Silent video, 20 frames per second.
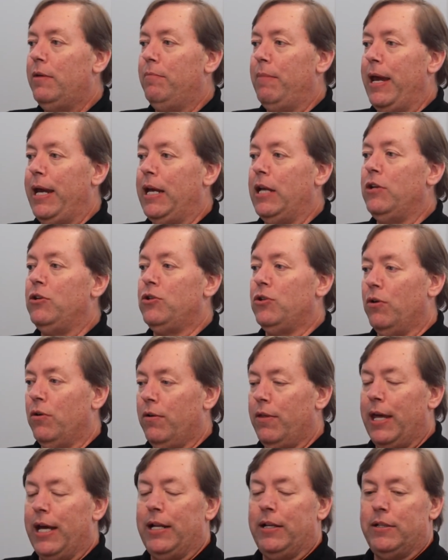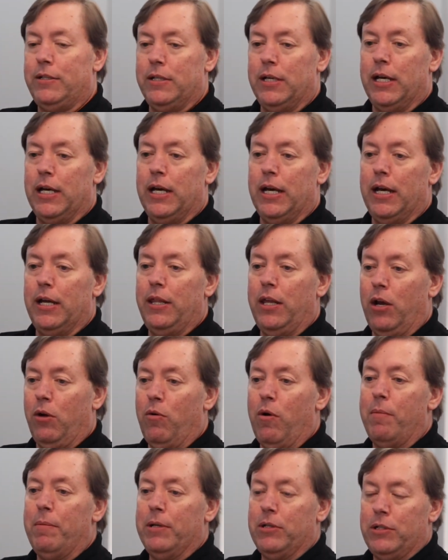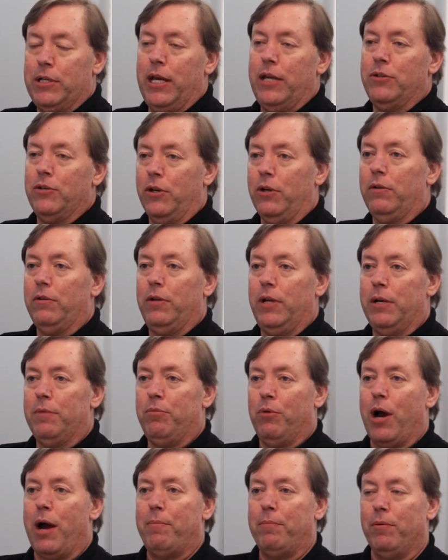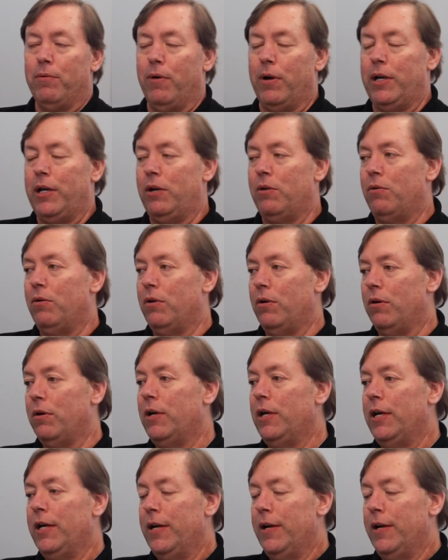making sure that the equipment stays in proper running order.